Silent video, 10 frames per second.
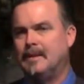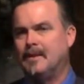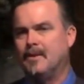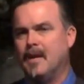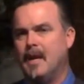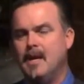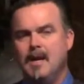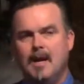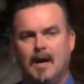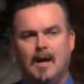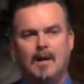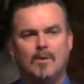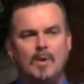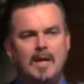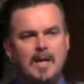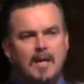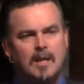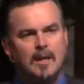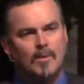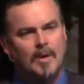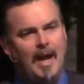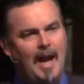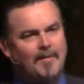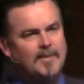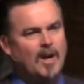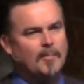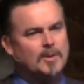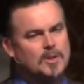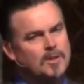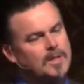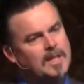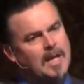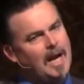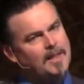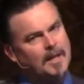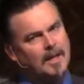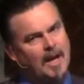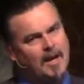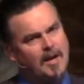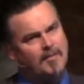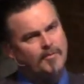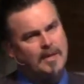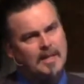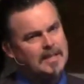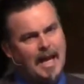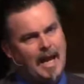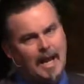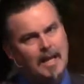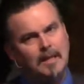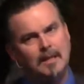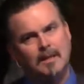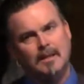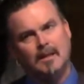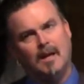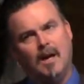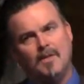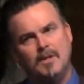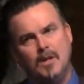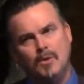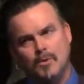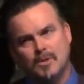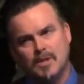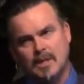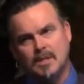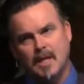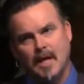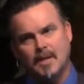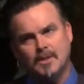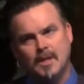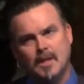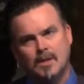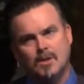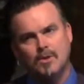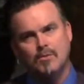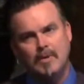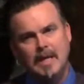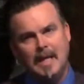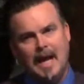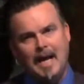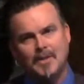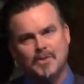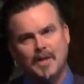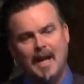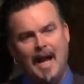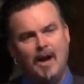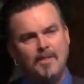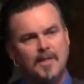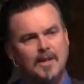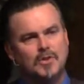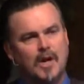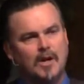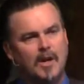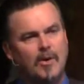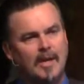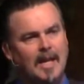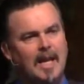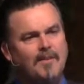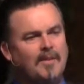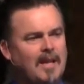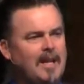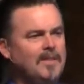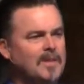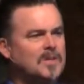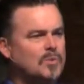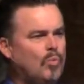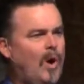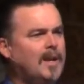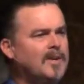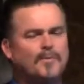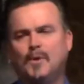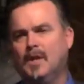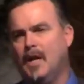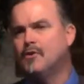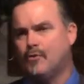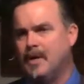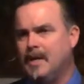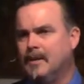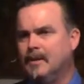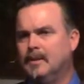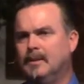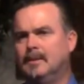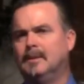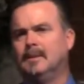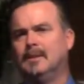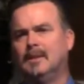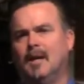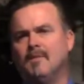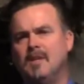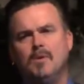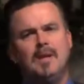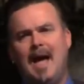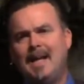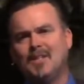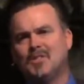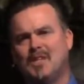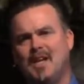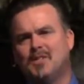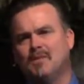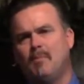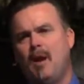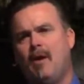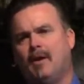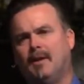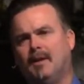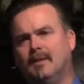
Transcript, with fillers: Okay? Uh, we, we have the opportunity, I think, every day on the news these days to realize that how things are going, even in this wonderful country of the United States of America,